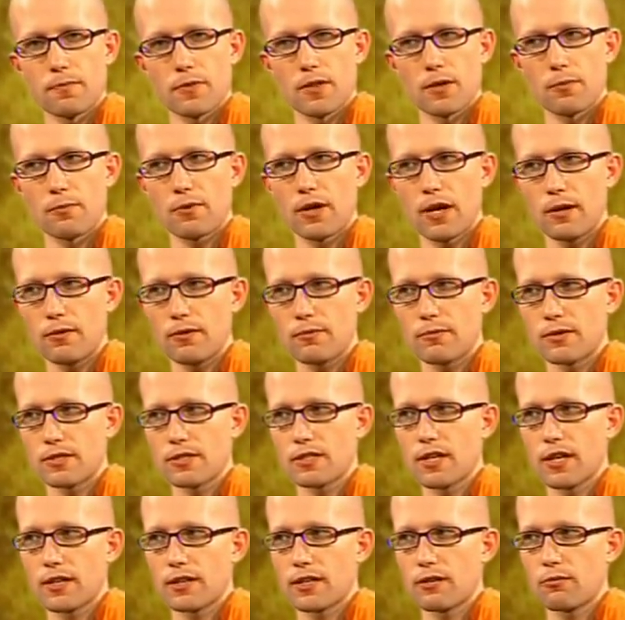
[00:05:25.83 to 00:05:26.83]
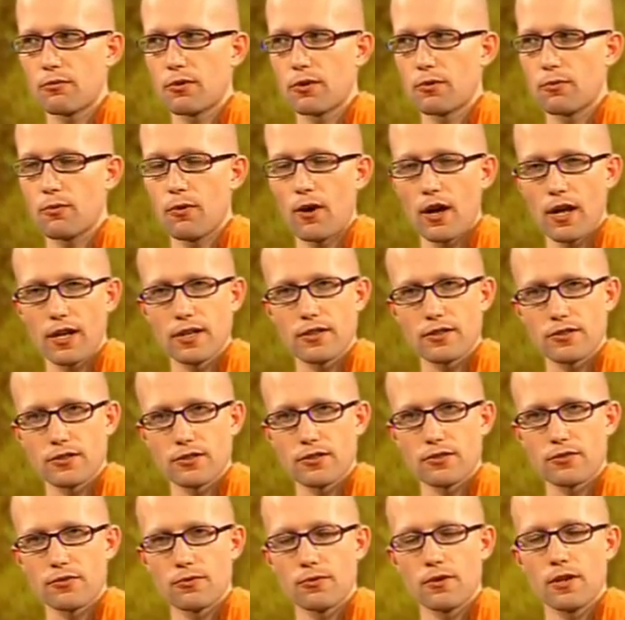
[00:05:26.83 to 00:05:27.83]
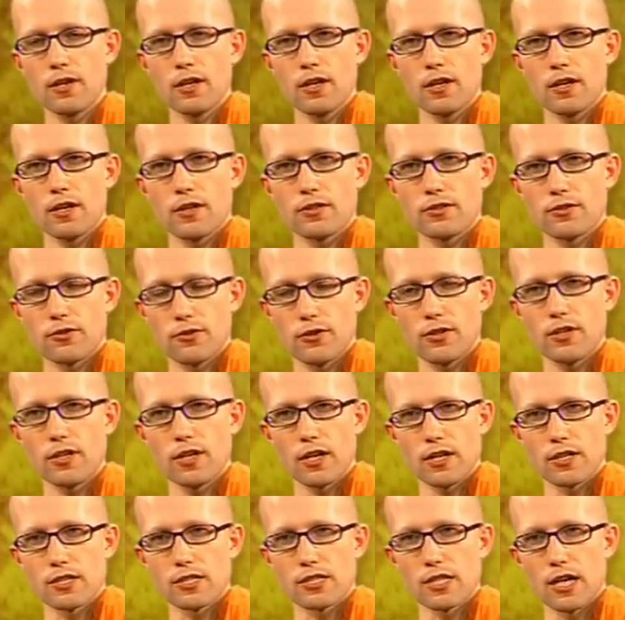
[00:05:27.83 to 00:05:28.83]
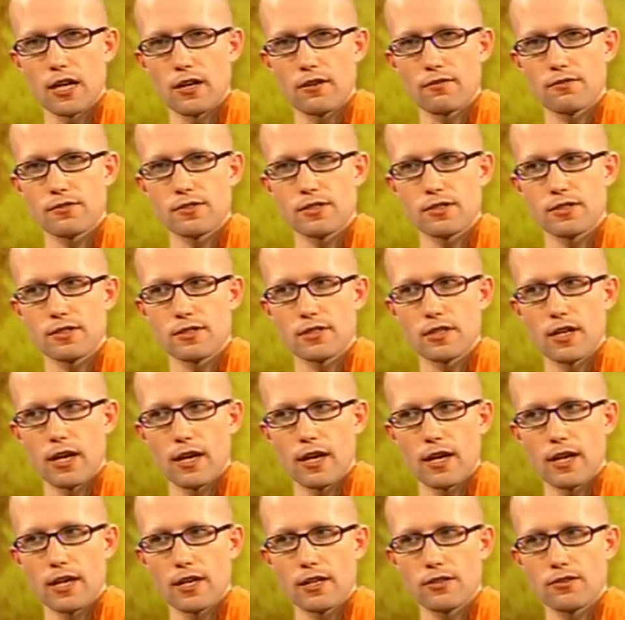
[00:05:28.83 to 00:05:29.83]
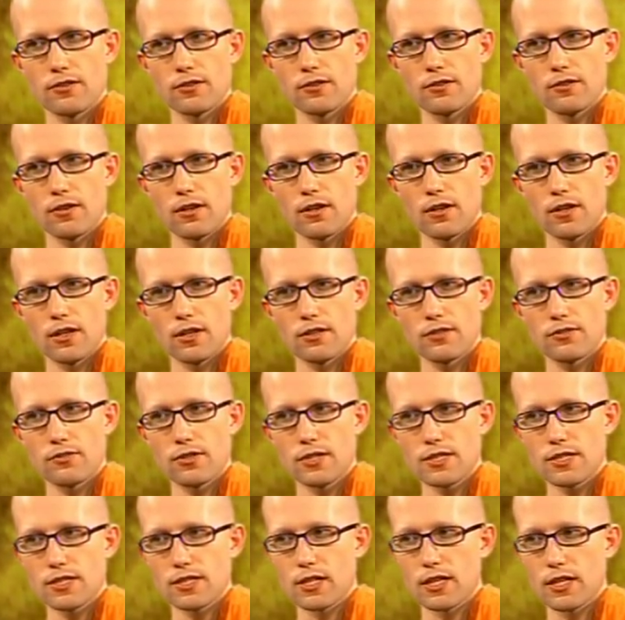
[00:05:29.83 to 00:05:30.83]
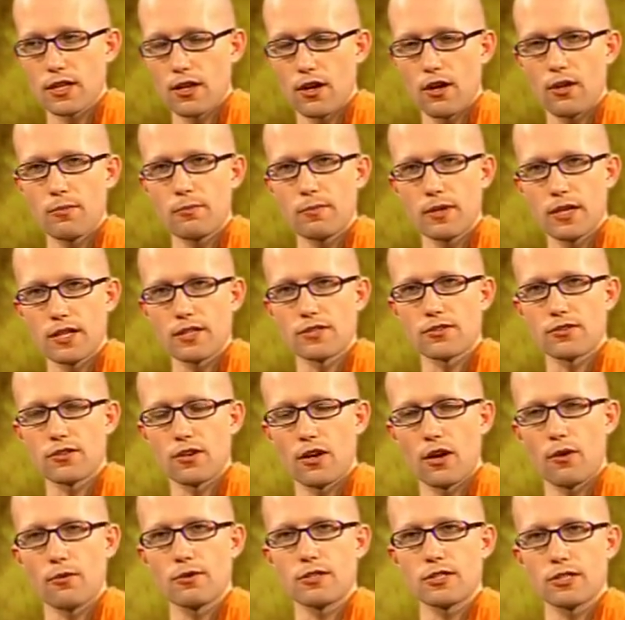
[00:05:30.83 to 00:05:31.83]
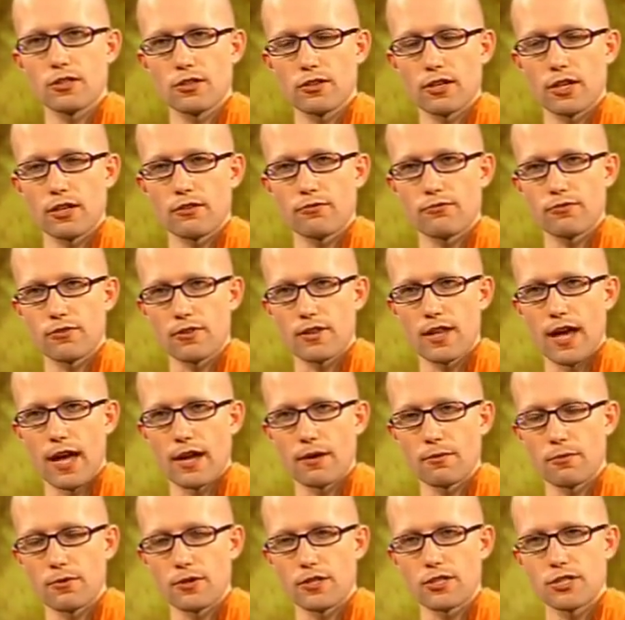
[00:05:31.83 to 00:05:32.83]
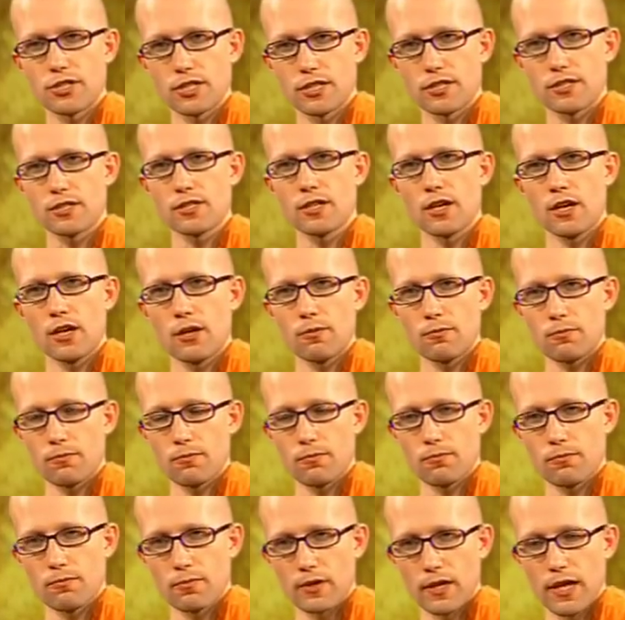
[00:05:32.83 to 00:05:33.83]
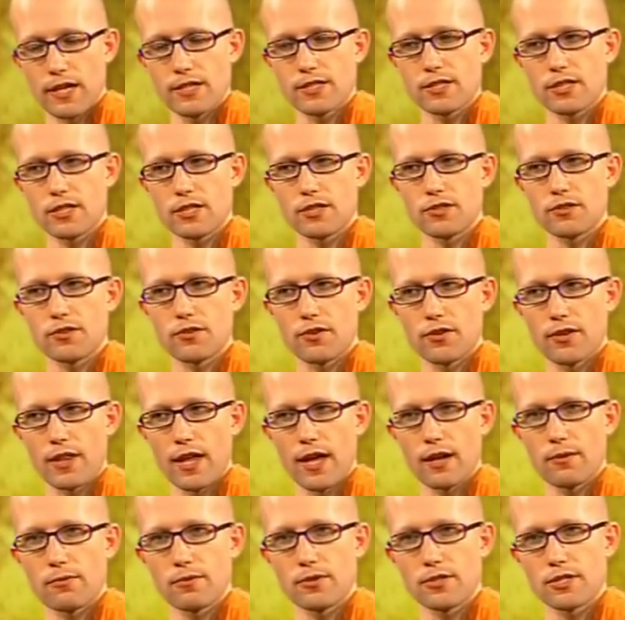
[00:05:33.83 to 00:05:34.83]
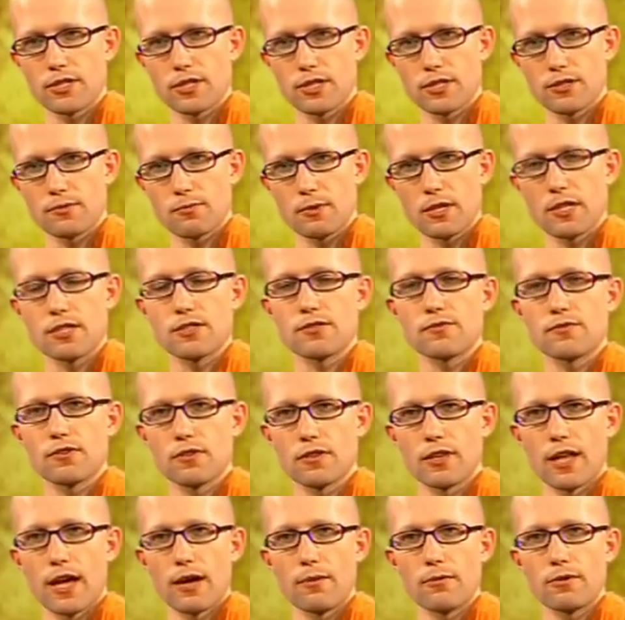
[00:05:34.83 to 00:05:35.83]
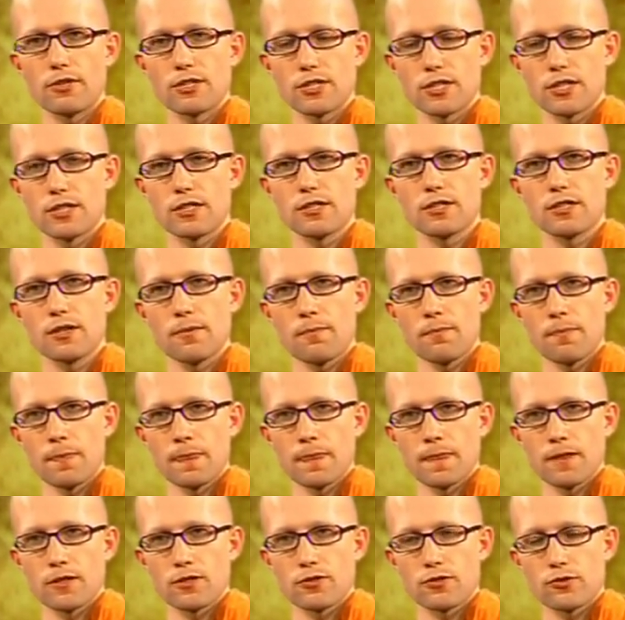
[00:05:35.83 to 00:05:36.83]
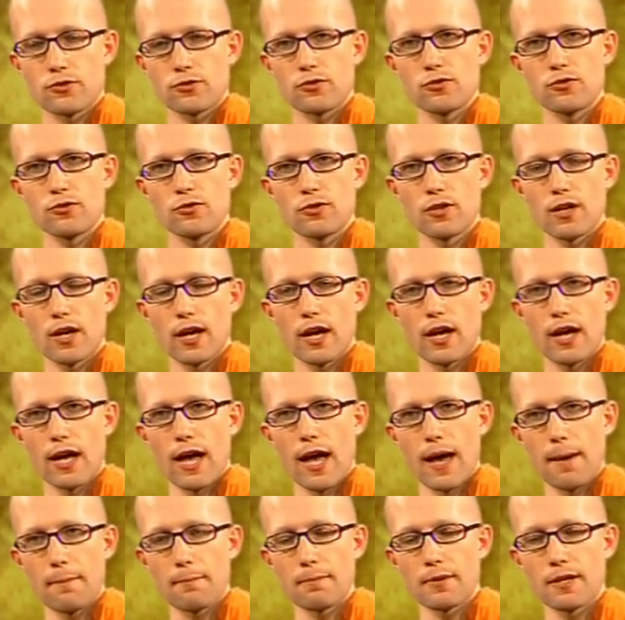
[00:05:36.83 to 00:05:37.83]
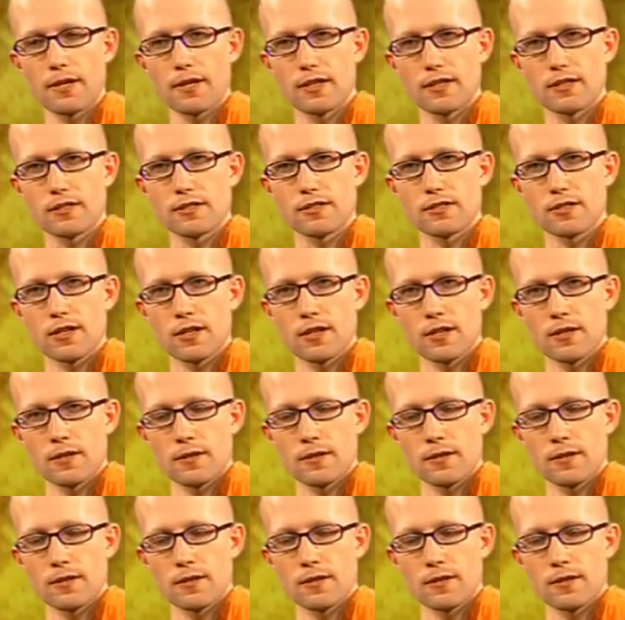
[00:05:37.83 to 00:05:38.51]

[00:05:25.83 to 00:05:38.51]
The problem is not that we want to to hurt ourselves. Uh, in, intrinsically, all beings are always looking for that which is pleasant, or that which is peaceful, that which is true uh, happiness.